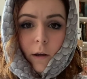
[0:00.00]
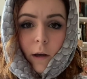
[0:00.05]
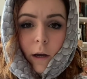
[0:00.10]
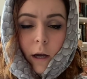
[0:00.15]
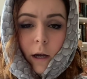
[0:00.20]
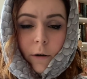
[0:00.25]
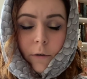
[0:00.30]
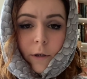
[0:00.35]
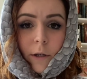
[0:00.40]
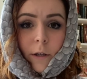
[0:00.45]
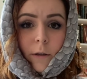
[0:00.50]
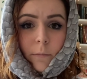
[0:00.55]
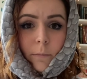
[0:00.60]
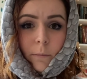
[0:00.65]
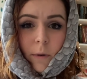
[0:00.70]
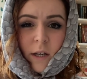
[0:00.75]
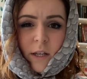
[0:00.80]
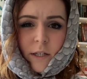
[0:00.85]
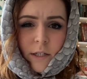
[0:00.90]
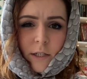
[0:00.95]
Harry,
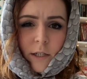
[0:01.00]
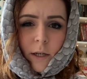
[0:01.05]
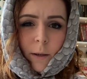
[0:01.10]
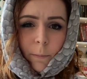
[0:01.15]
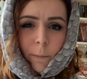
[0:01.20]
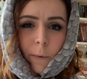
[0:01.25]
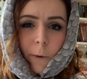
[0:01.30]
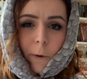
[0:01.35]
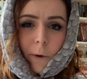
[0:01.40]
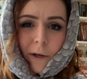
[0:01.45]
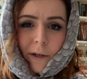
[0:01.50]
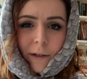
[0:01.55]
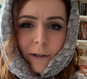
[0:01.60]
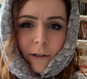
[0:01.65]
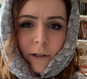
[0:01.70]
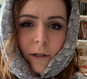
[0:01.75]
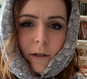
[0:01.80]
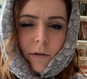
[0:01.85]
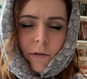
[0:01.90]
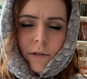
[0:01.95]
my dear boy,
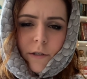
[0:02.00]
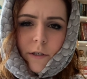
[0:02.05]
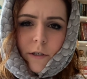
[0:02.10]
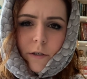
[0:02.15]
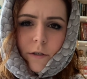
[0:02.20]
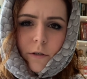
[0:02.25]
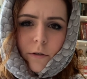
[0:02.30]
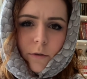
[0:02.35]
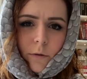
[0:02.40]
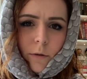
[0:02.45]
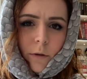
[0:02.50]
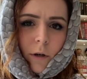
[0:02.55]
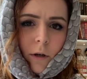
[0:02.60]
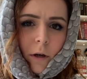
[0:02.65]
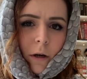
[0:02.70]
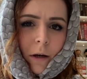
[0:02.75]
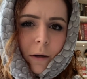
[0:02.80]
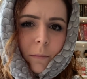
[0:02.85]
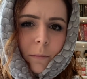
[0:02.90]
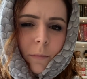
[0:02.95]
did you
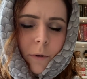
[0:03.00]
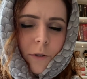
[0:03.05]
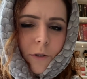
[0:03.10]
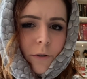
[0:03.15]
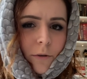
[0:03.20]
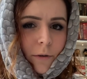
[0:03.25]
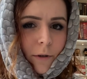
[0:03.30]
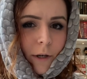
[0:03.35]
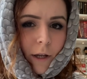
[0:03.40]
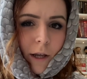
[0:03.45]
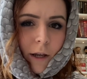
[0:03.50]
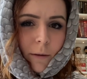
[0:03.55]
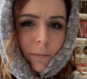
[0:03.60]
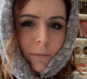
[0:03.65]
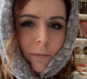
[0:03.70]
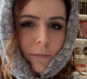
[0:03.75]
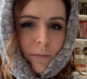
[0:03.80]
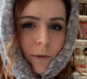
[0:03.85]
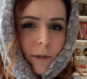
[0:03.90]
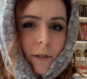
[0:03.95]
put your name
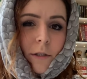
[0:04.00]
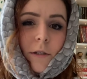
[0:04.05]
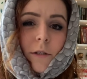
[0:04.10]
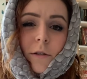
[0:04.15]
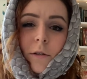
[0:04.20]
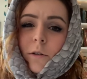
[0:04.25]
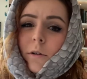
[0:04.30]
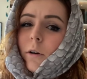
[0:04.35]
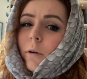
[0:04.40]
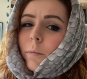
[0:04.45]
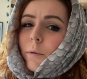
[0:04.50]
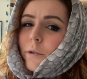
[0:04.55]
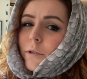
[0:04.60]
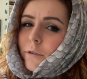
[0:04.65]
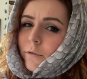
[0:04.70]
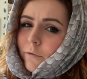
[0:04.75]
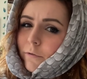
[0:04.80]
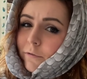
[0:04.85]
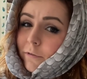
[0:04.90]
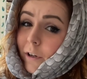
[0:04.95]
into the Goblet
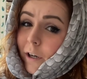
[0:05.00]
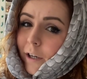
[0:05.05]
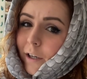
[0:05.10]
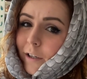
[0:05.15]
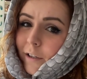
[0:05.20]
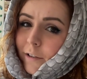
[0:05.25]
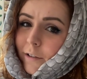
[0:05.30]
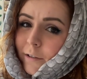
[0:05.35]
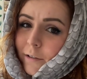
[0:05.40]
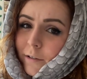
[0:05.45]
of Fire?